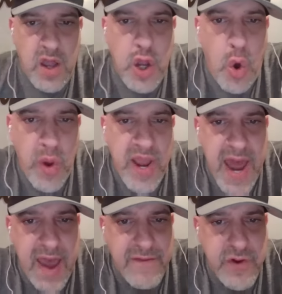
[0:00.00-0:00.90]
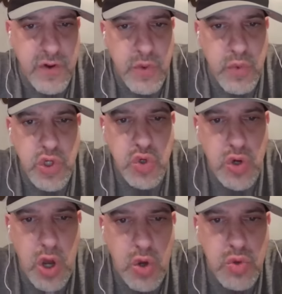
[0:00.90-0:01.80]
going after the
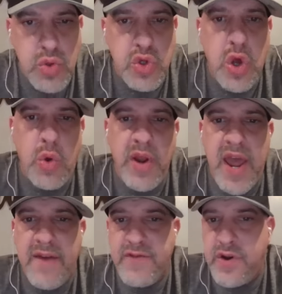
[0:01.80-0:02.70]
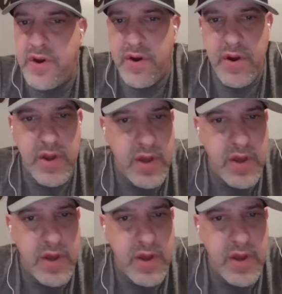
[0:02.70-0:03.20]
Rizzutos, going after